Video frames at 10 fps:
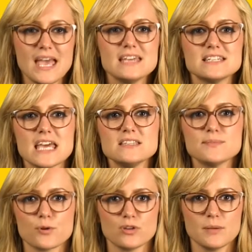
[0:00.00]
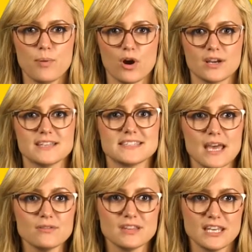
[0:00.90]
Ted Sperling Park at
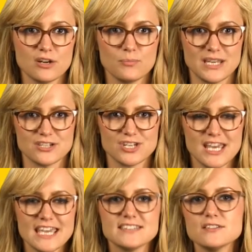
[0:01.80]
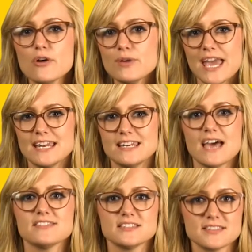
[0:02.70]
South Lido Beach is located
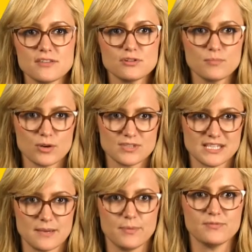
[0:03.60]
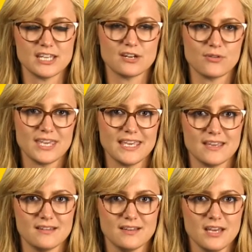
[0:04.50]
at the southernmost tip of Lido Key.
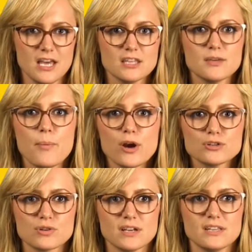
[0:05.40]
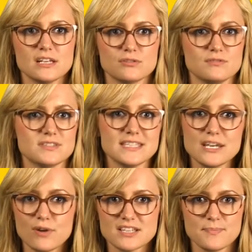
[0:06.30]
The park trail includes
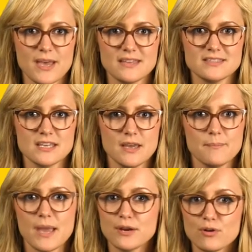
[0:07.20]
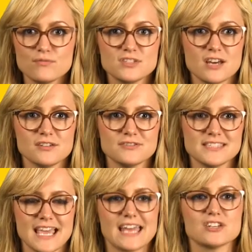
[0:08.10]
seagrass beds, mangrove tunnels,
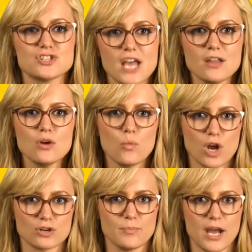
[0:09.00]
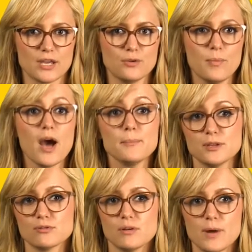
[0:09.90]
and a shallow water bayou
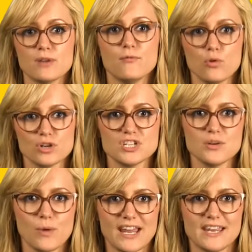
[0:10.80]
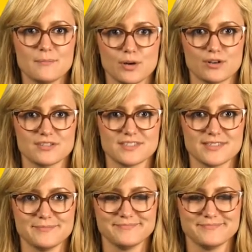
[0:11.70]
popular among foraging wading birds.